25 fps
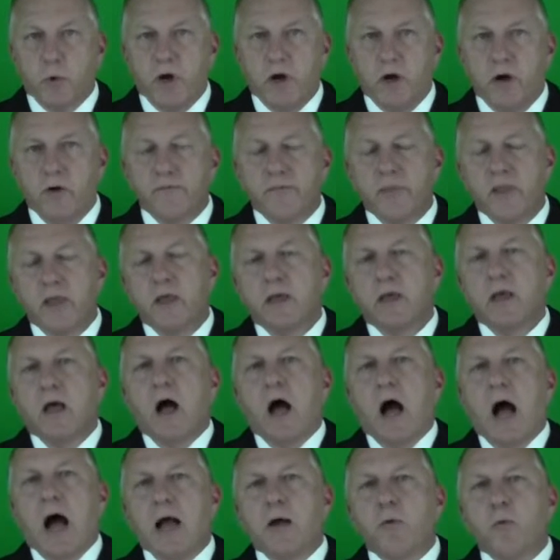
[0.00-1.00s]
Well,
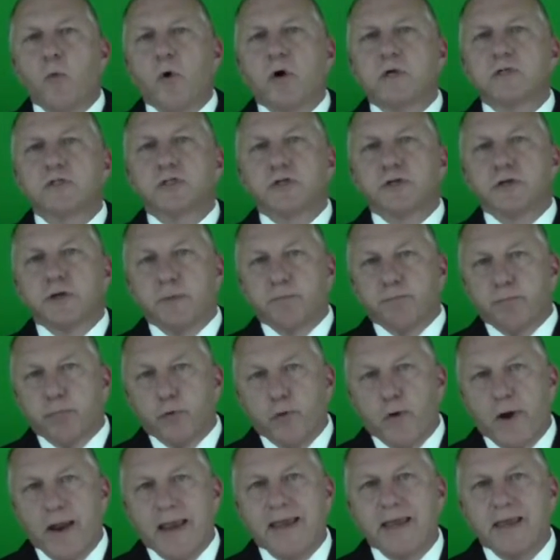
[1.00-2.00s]
I want you to
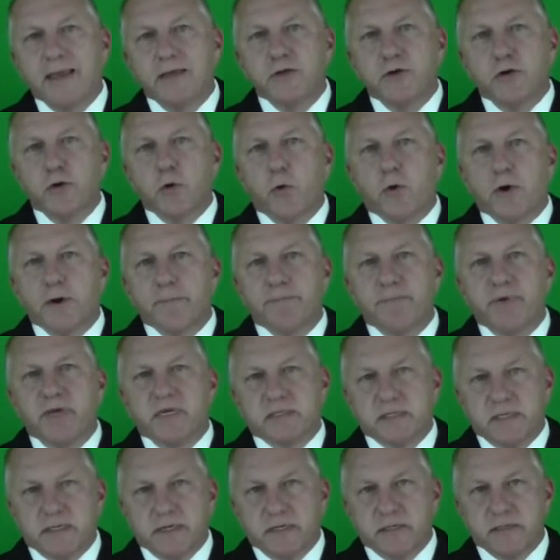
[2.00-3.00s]
brand your
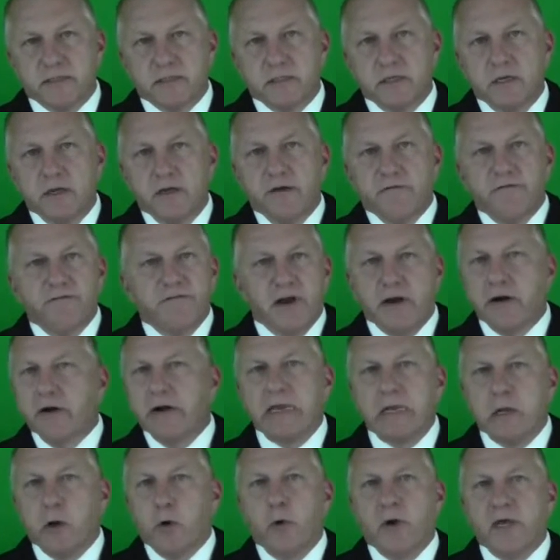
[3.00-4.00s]
business
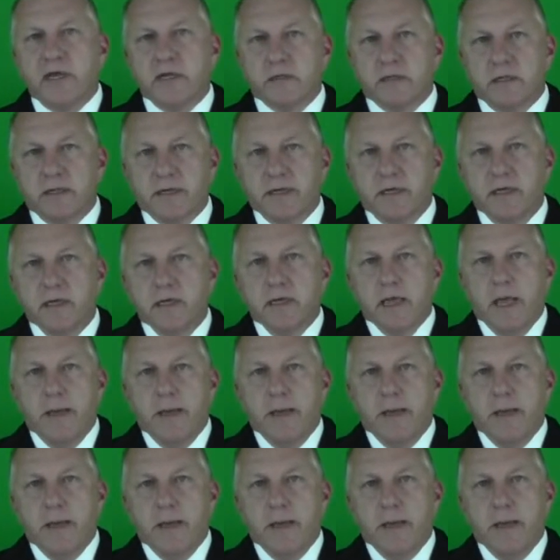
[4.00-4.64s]
very quickly